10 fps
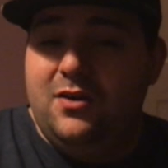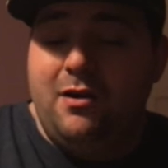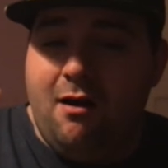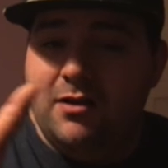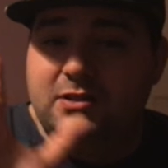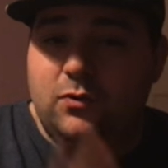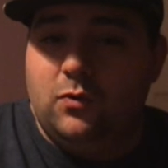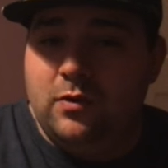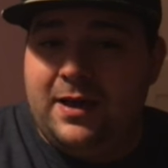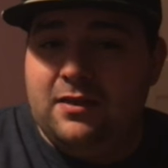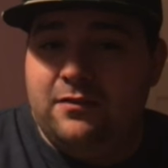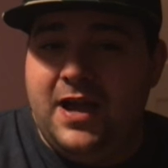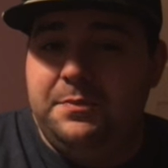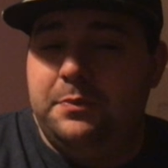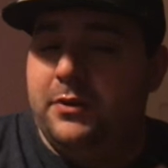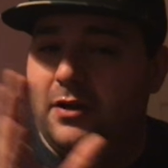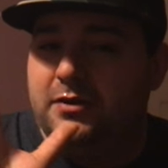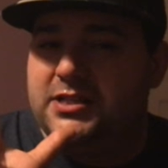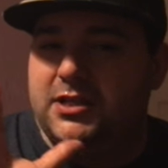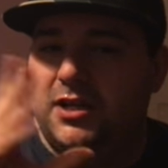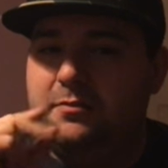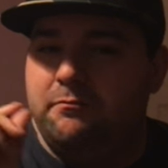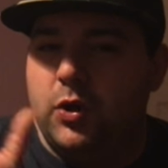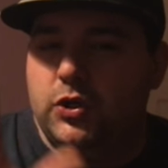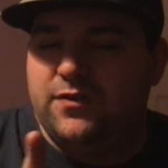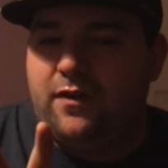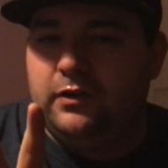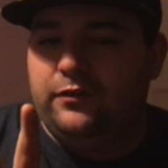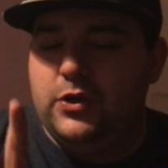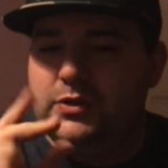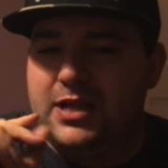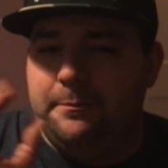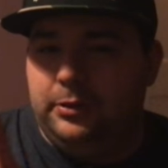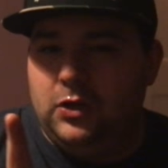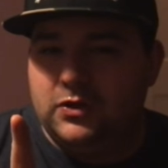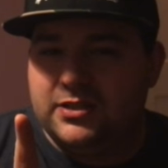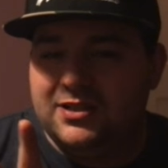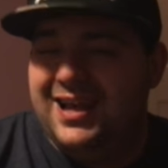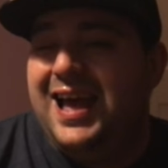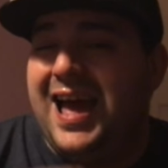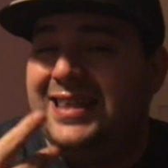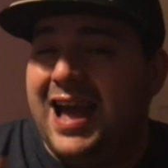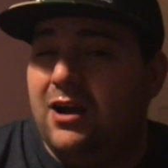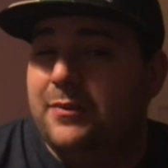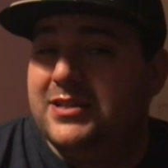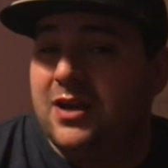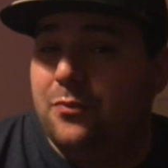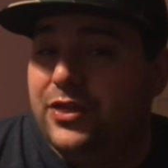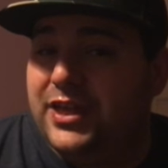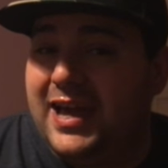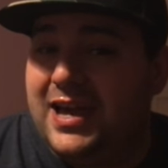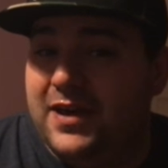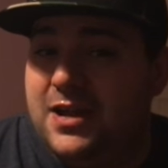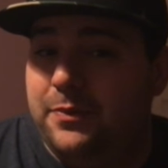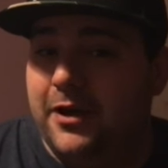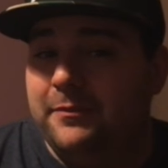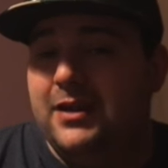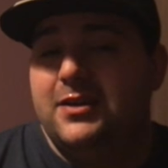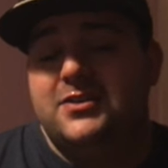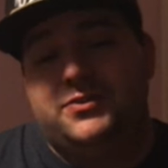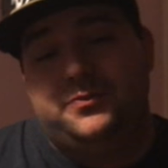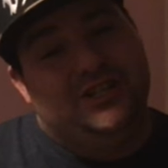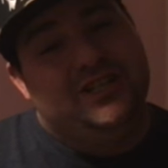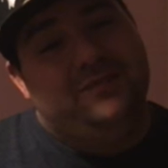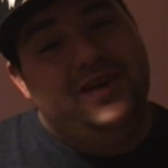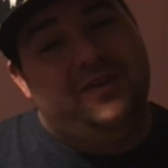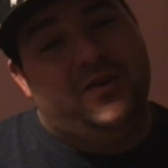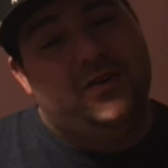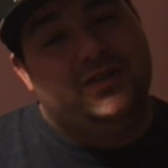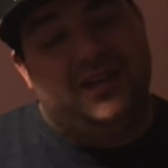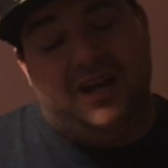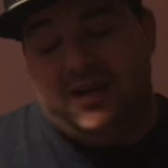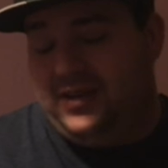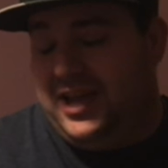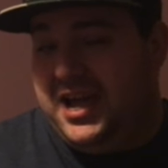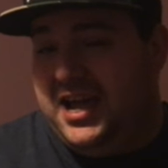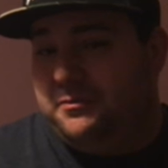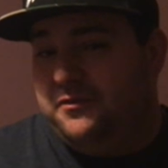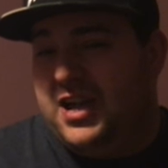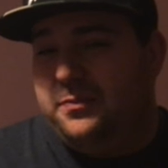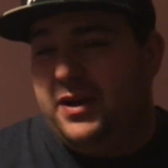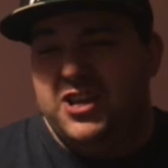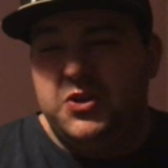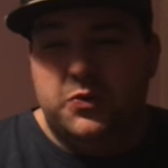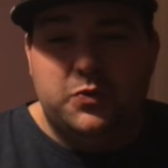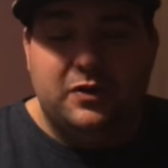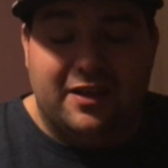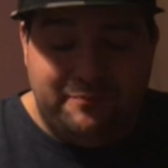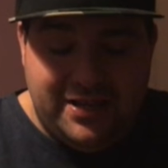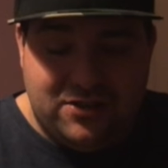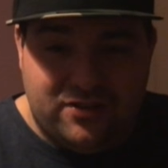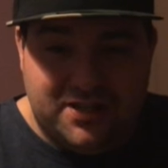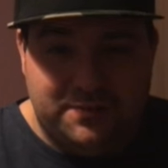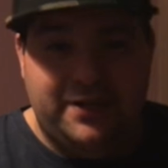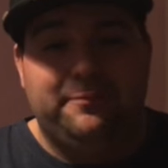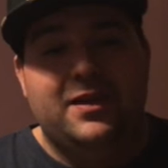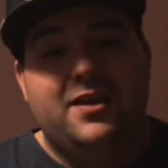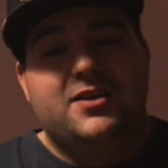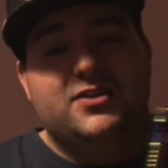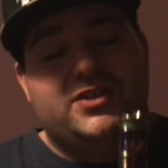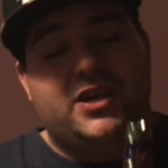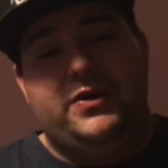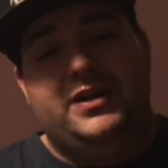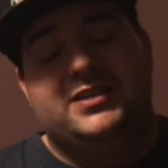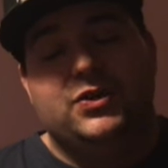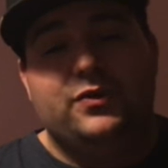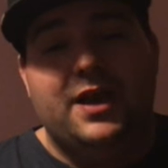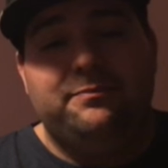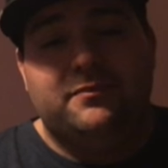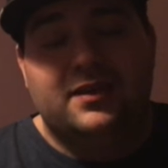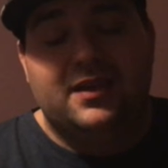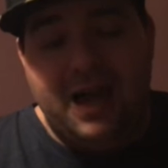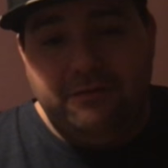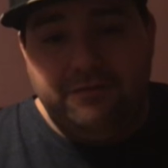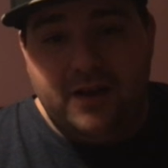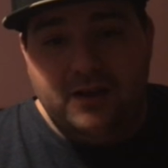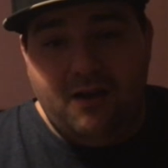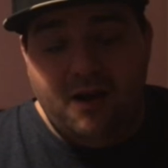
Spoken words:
We are still all about the vape, but most of our reviews and blogs are now going to be done with the gay vapor, which is me, of course. I'm a gay, I'm a vapor, and you all love me and trust me. So until then, have fun.